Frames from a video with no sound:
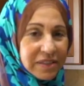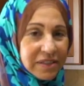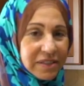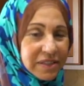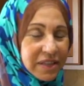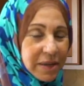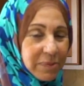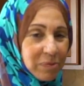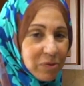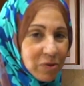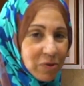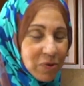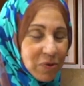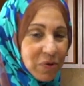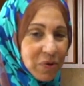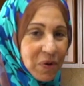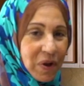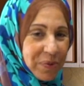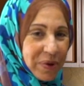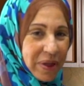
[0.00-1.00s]
step
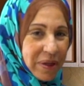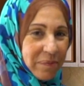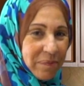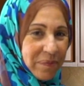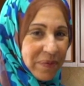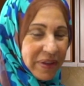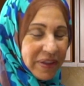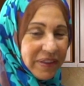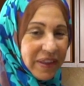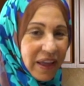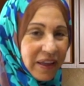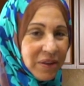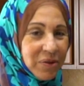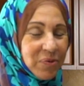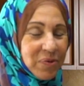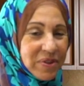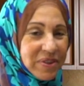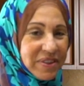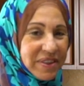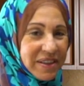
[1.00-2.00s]
to be
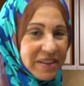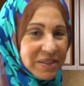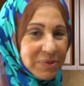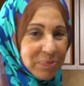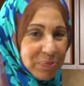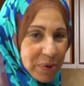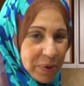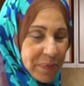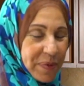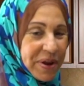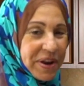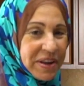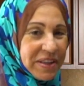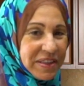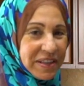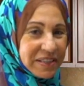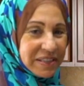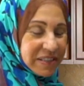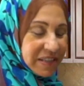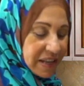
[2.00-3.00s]
done with this, preparing
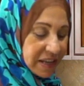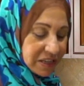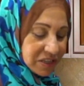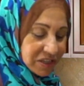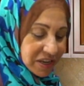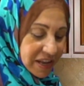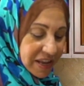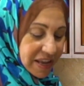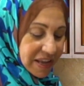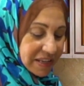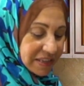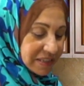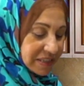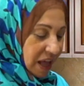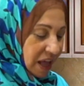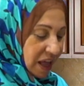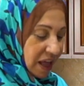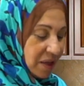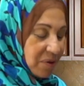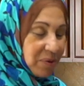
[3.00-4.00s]
this dish, is
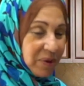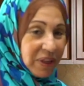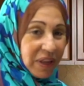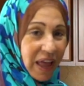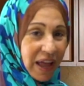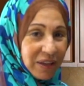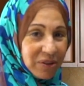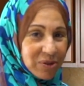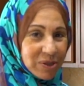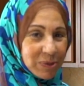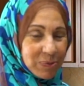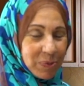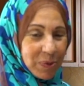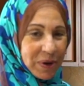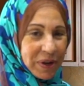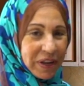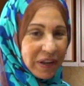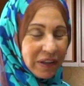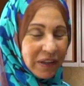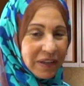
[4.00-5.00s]
I would like to
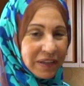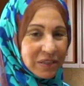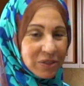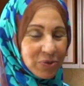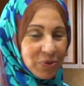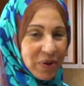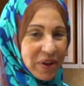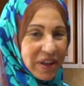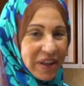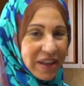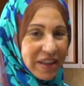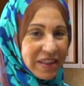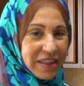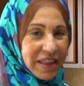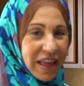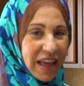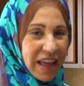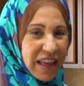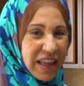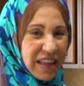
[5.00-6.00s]
sprinkle it with
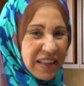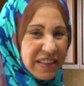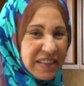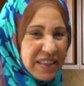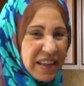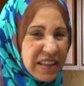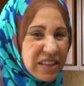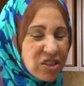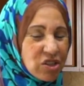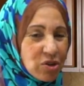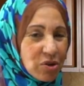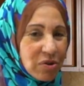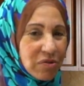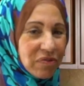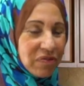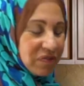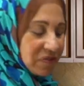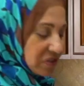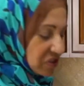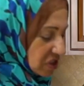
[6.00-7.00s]
a touch of,
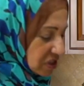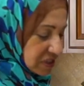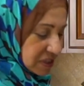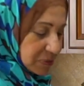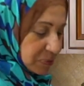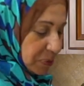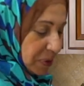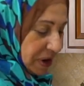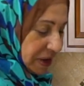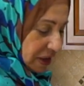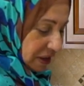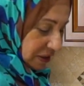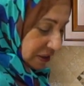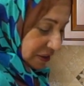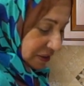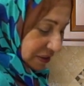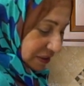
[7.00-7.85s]
just sprinkle